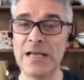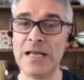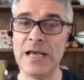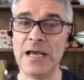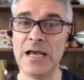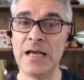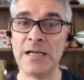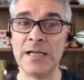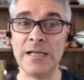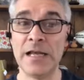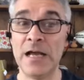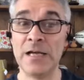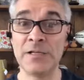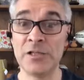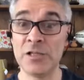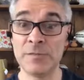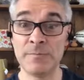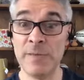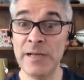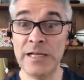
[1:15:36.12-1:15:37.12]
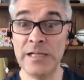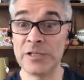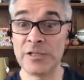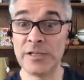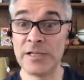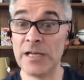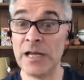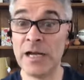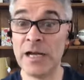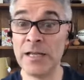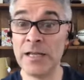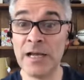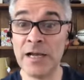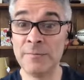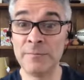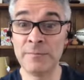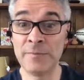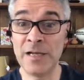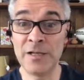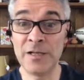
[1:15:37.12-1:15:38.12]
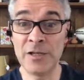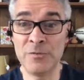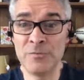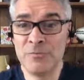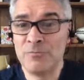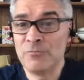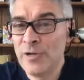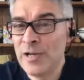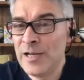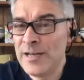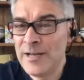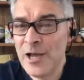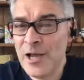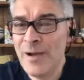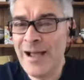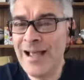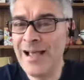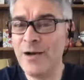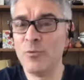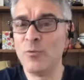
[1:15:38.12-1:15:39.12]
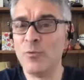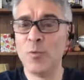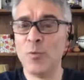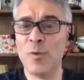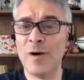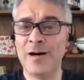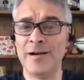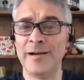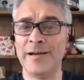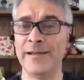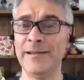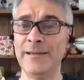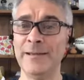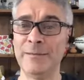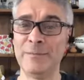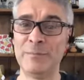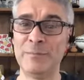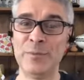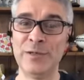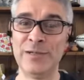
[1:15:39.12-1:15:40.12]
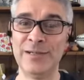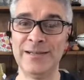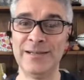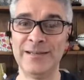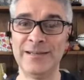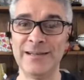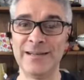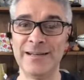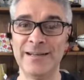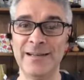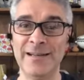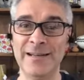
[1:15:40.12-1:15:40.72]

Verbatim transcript: and it, I just manage it. I I'm, I don't really know how or why, but right.